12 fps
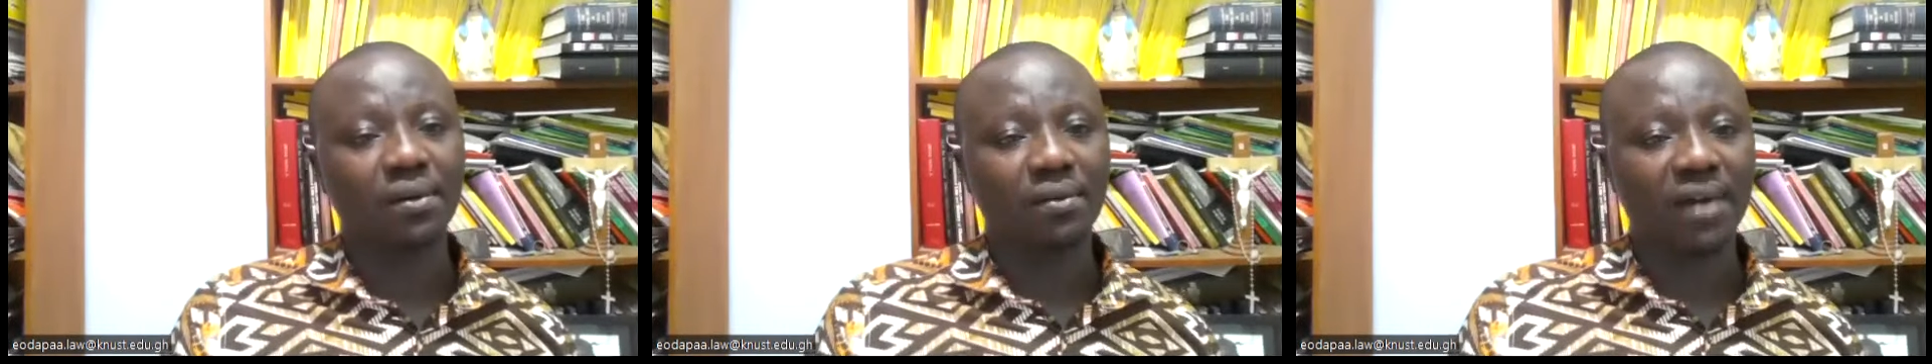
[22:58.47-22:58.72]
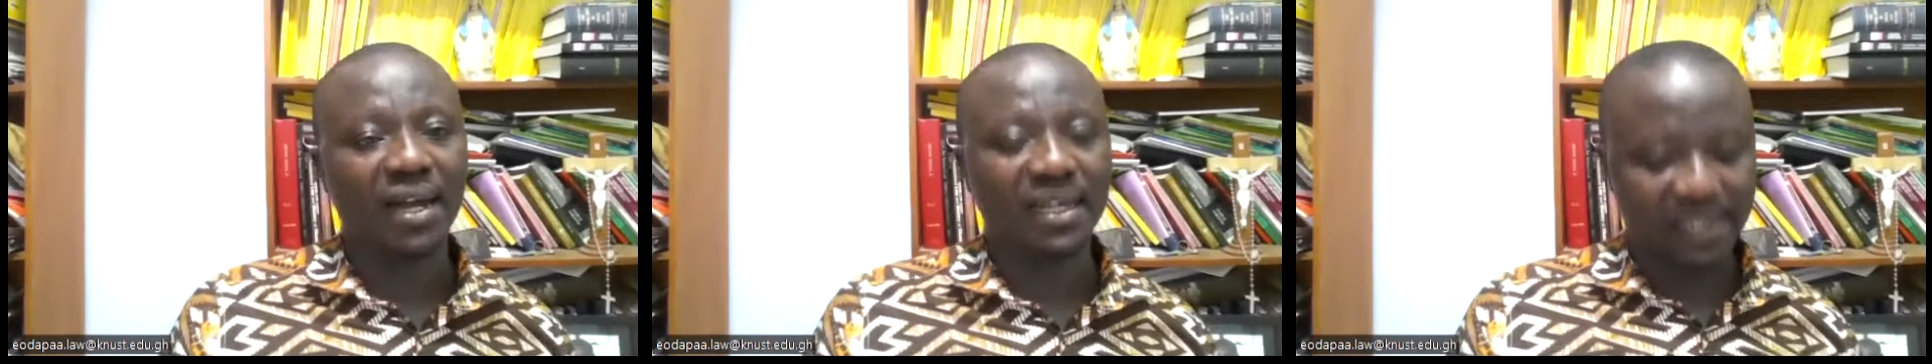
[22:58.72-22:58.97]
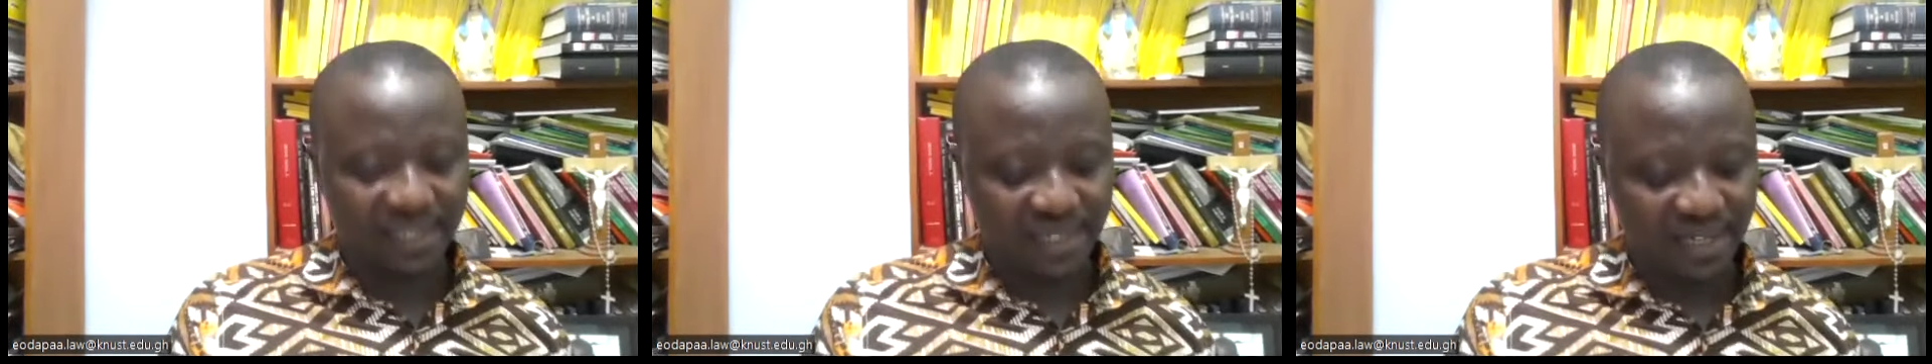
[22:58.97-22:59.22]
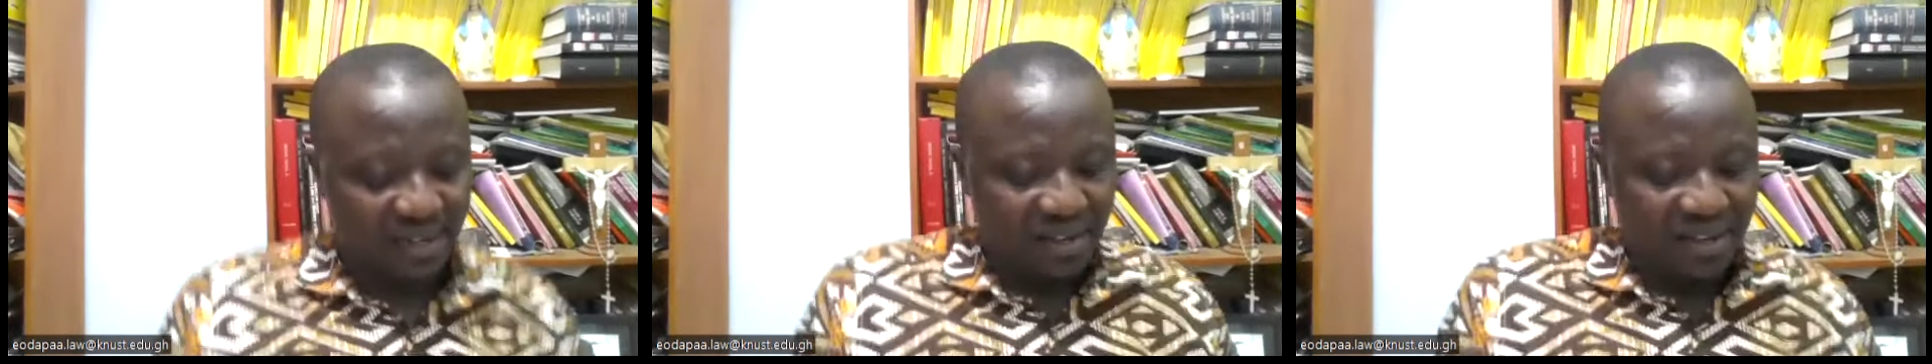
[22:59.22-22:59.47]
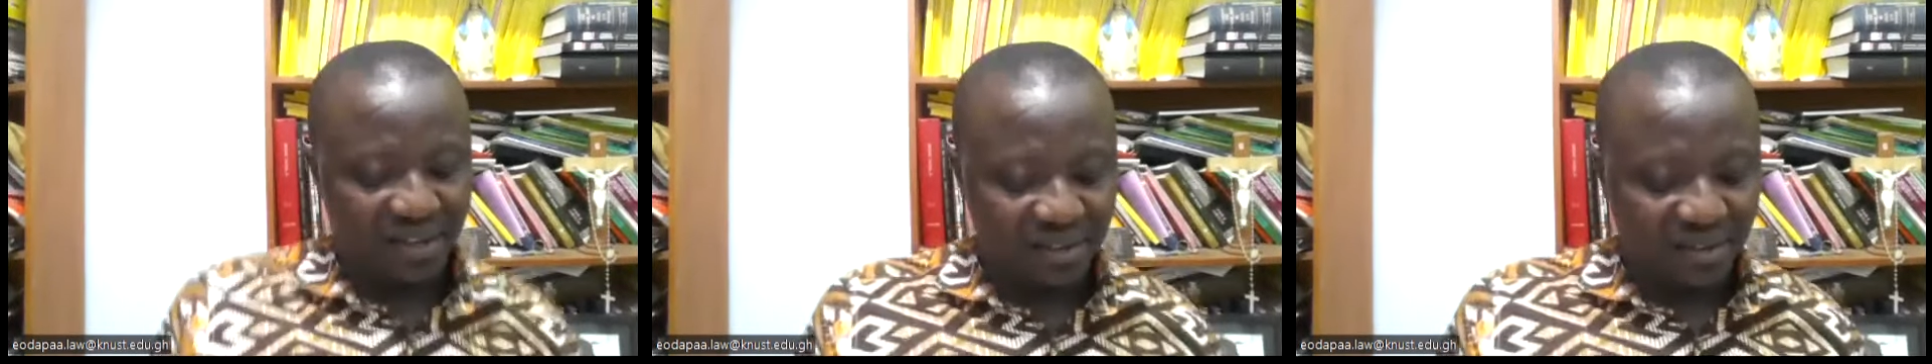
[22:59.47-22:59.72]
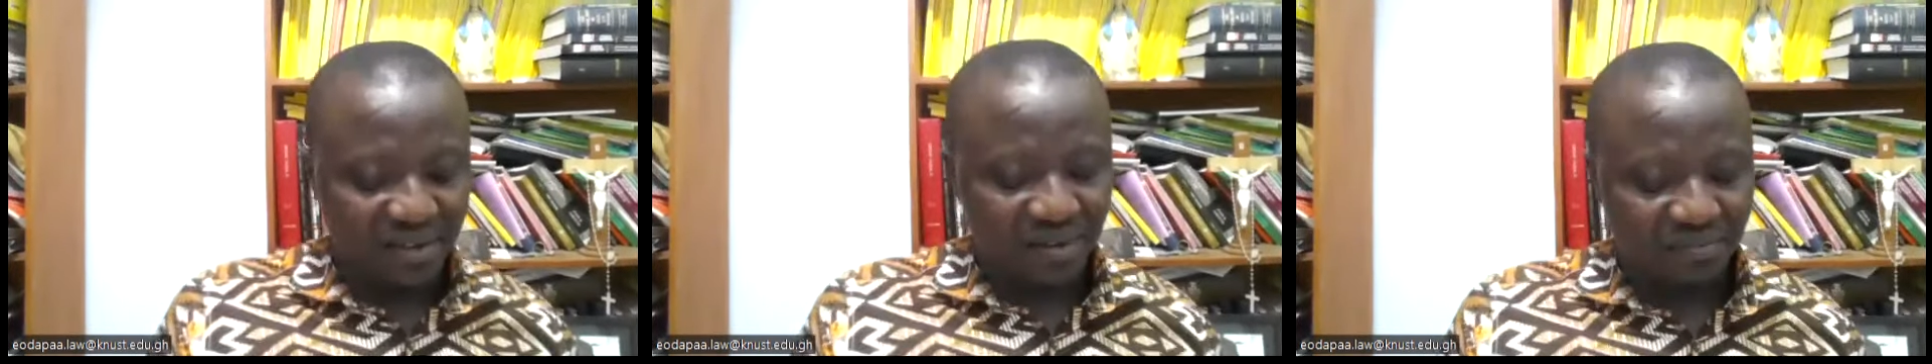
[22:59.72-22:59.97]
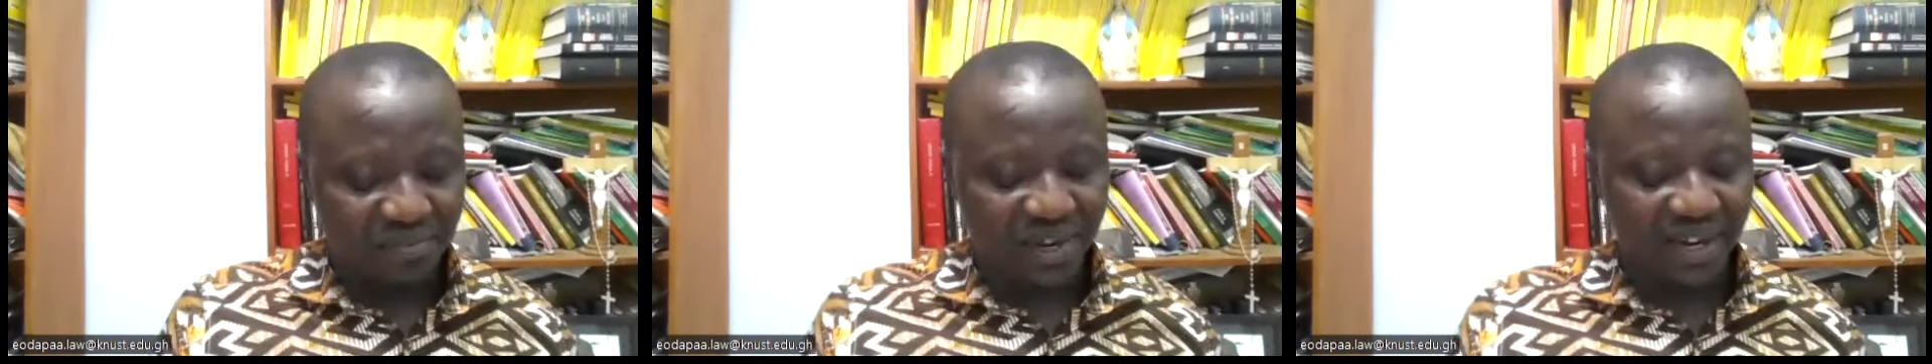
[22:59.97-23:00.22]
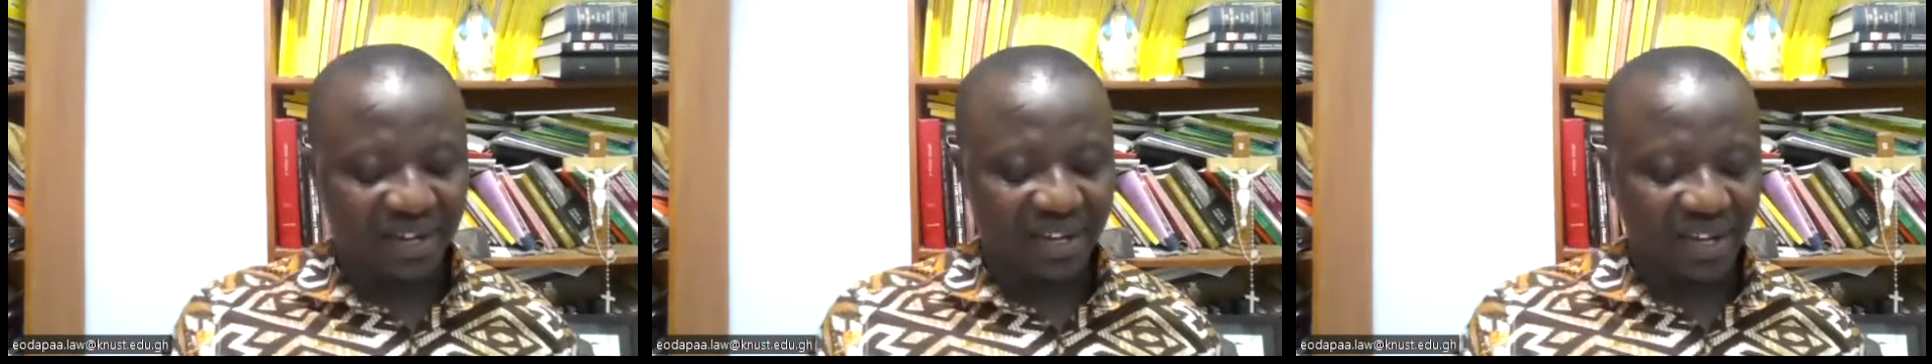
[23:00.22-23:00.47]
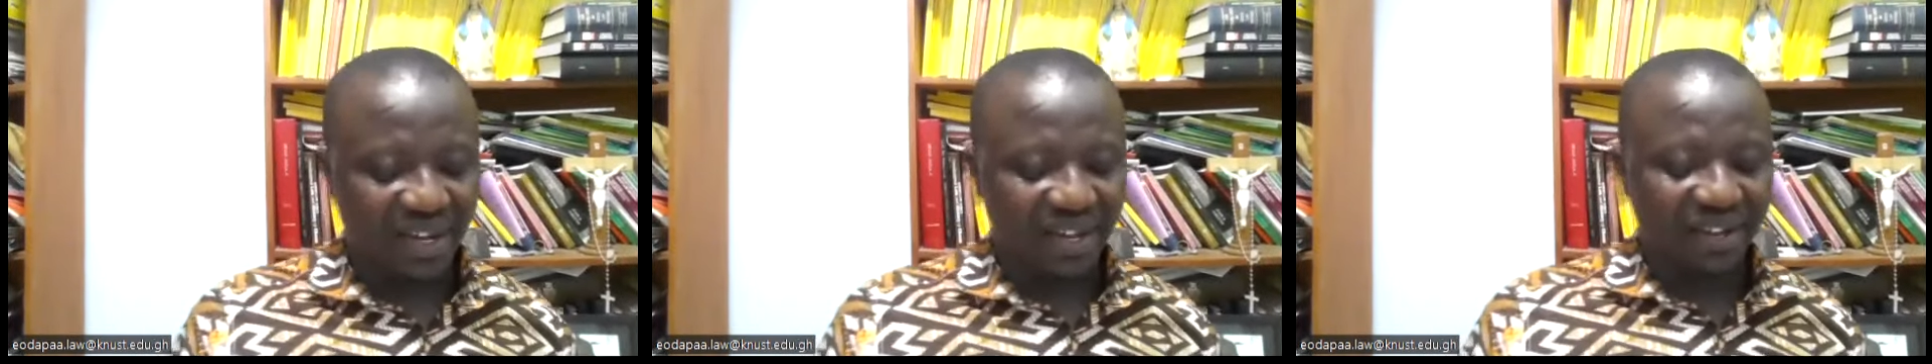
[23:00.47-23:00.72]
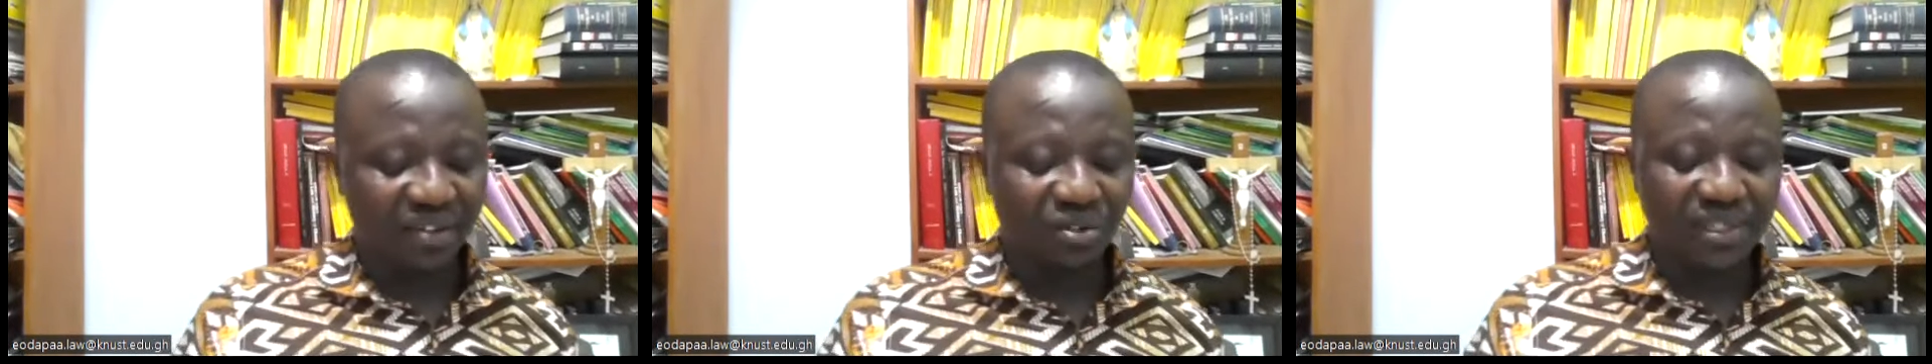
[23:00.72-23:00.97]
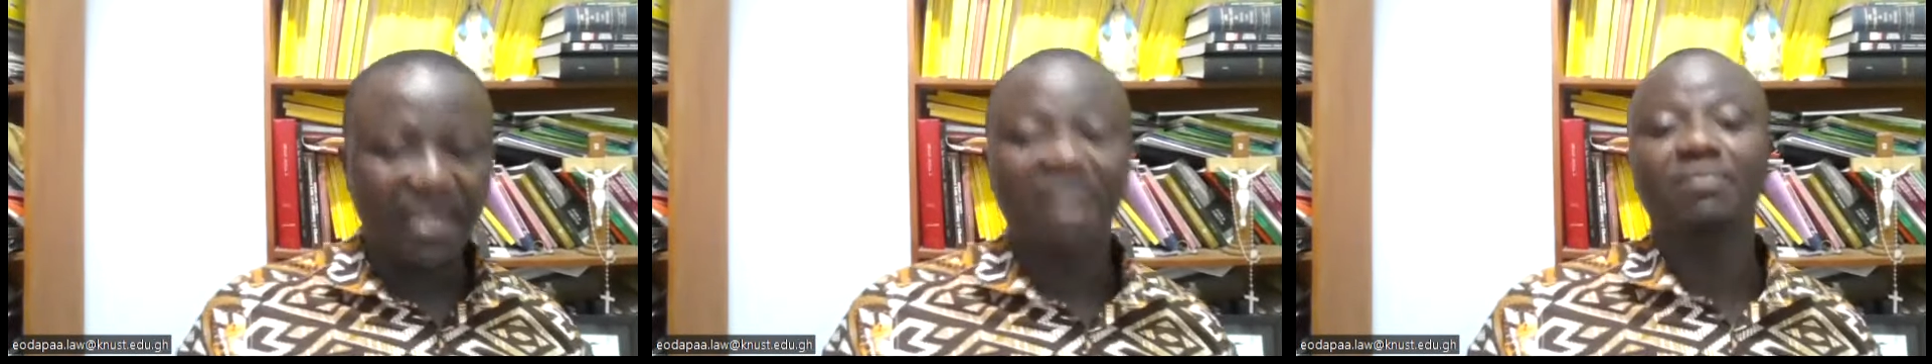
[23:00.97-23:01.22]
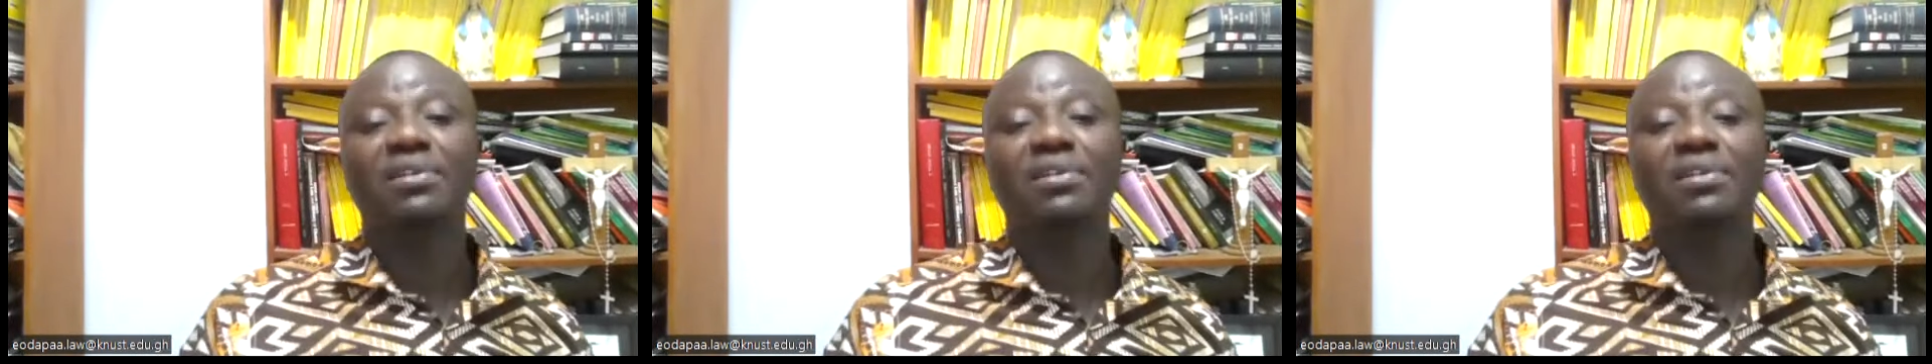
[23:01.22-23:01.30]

right? Be the innocent